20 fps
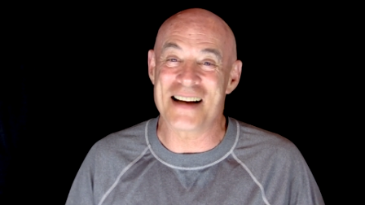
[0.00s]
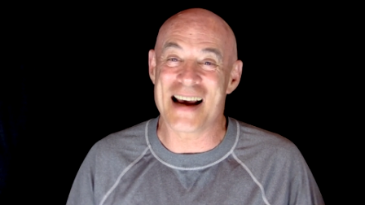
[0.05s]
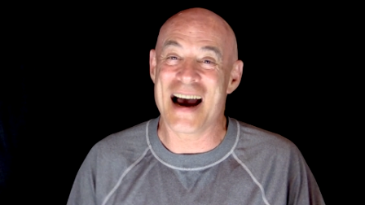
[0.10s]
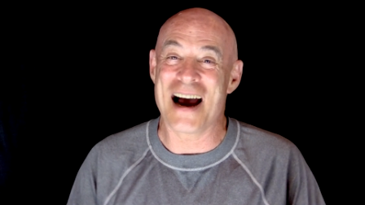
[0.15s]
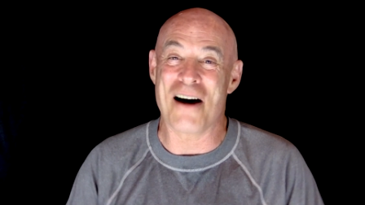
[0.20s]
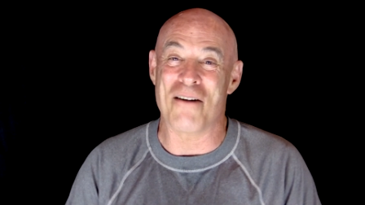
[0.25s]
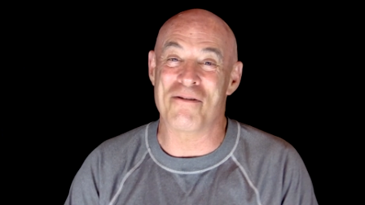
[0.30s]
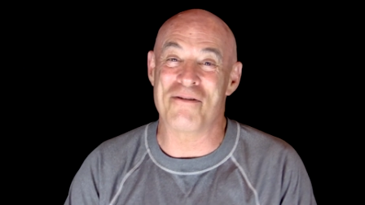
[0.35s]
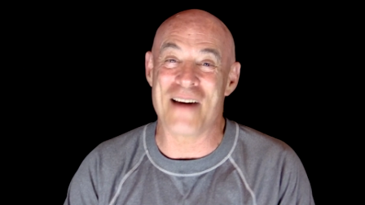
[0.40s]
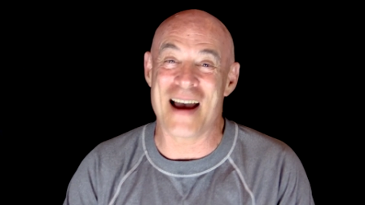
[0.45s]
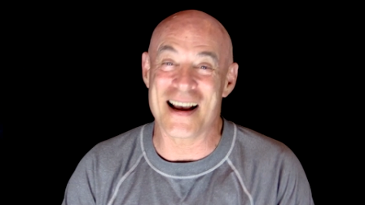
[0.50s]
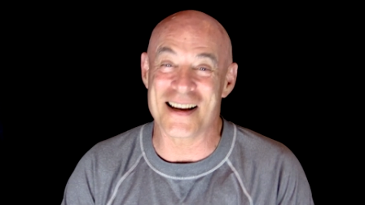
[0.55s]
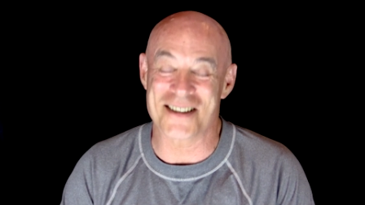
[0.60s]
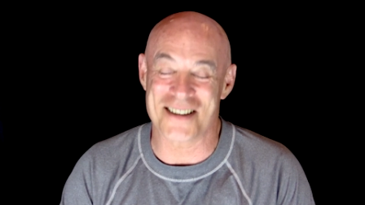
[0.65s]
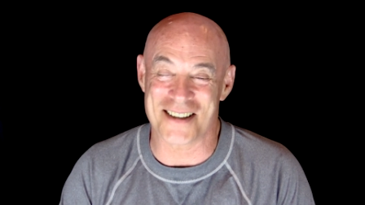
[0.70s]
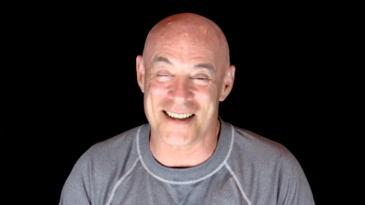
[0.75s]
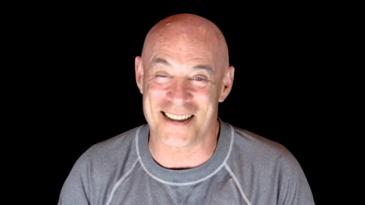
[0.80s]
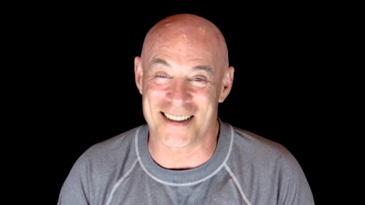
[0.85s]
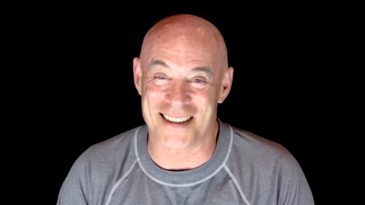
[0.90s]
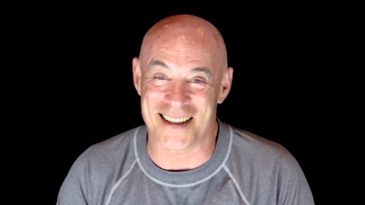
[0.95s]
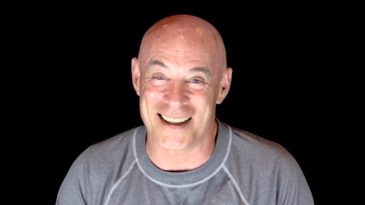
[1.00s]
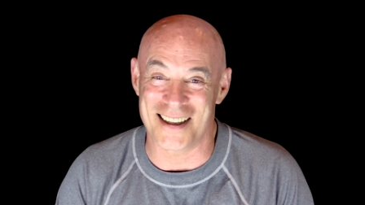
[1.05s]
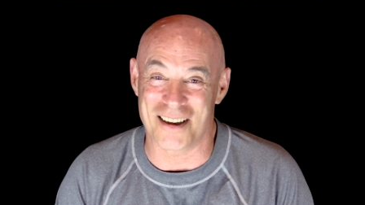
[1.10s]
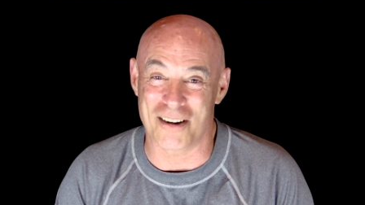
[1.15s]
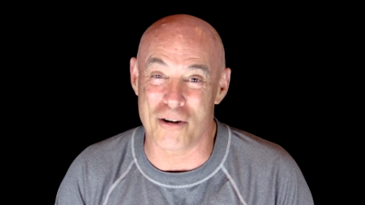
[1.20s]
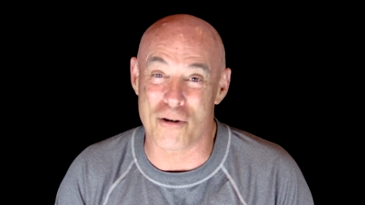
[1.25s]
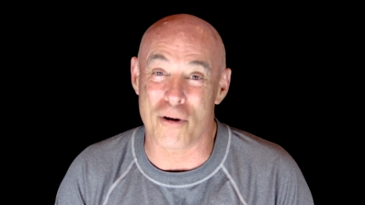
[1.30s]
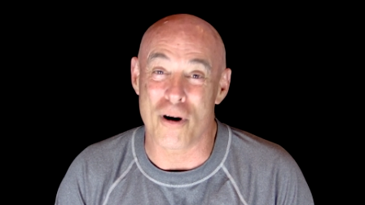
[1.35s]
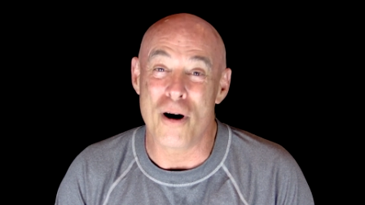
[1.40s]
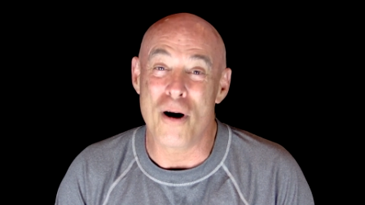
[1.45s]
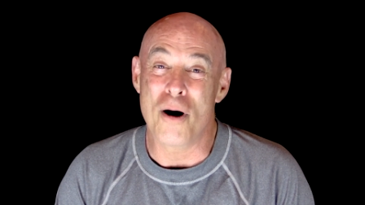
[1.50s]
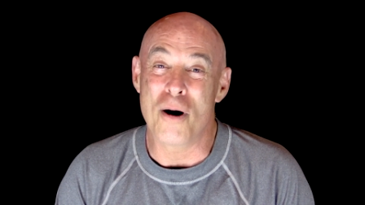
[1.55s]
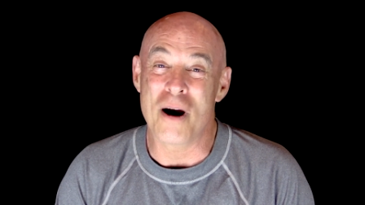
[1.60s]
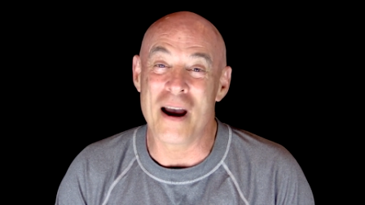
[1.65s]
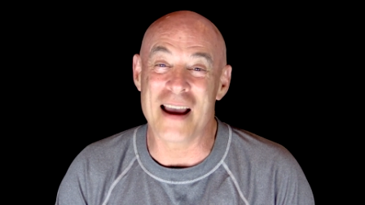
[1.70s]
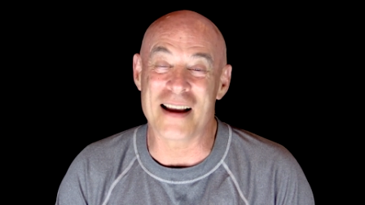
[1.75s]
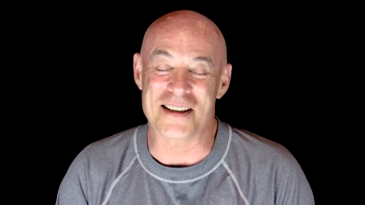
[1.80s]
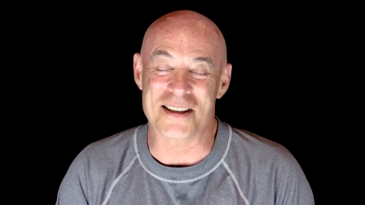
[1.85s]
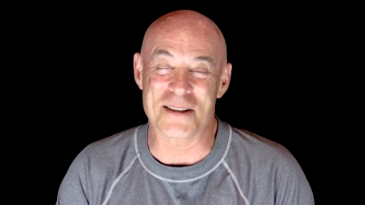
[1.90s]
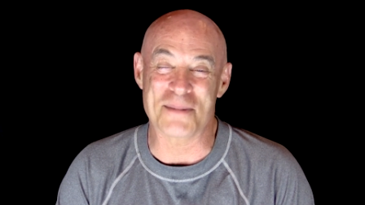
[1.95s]
to how fast it can
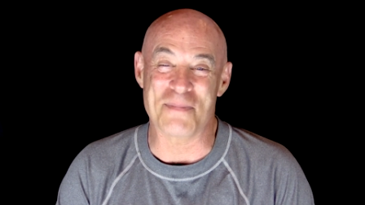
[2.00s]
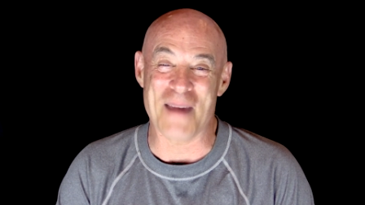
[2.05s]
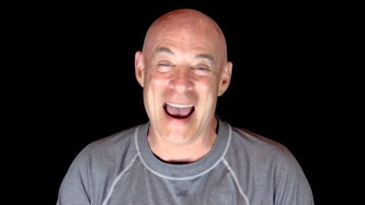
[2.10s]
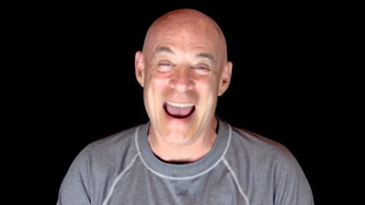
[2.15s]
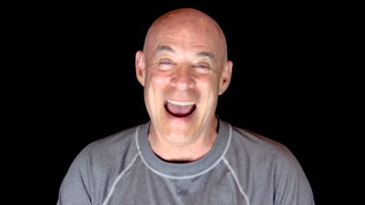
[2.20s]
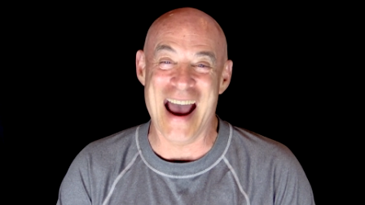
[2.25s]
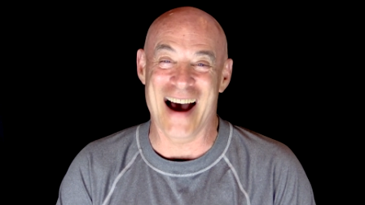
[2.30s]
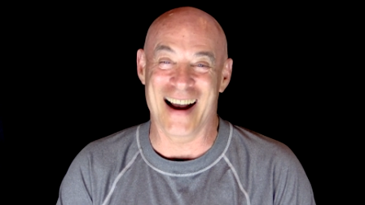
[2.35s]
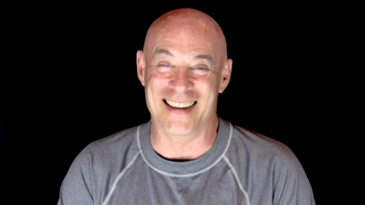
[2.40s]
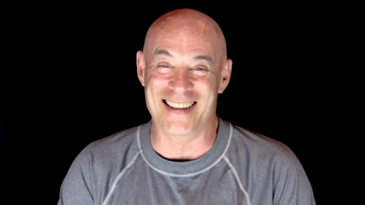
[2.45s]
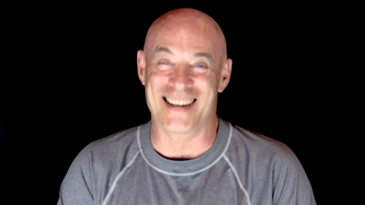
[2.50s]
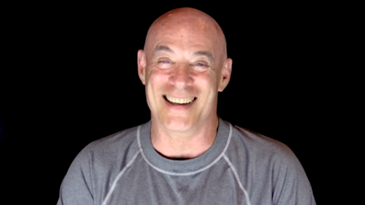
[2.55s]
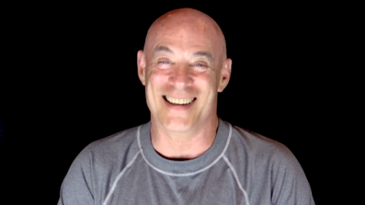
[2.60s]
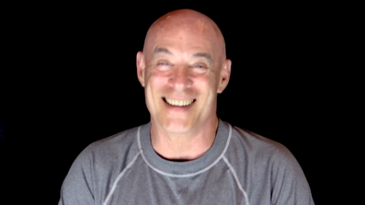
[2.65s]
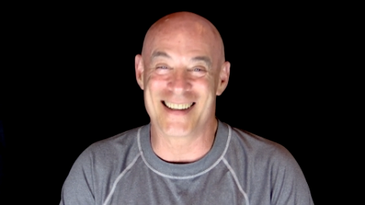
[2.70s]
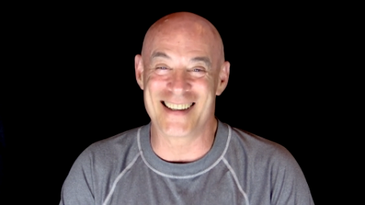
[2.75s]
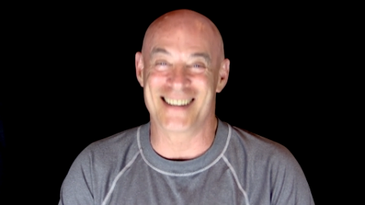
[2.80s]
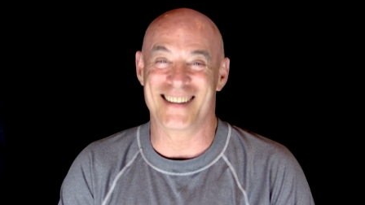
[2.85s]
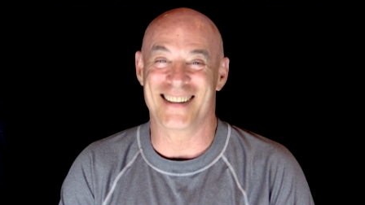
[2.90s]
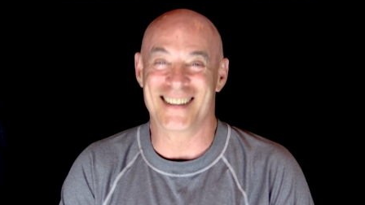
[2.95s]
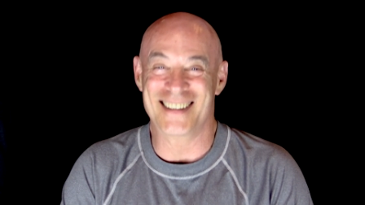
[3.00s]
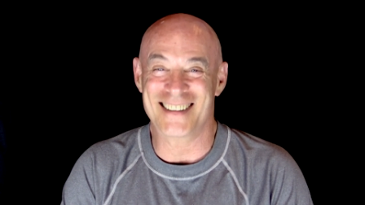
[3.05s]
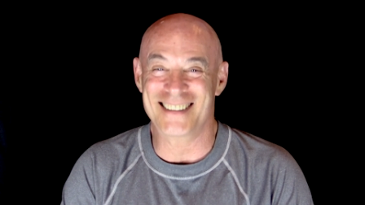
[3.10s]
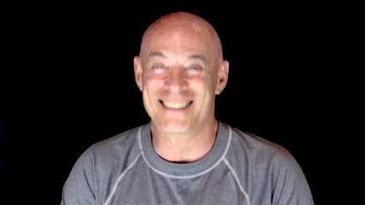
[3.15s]
expand.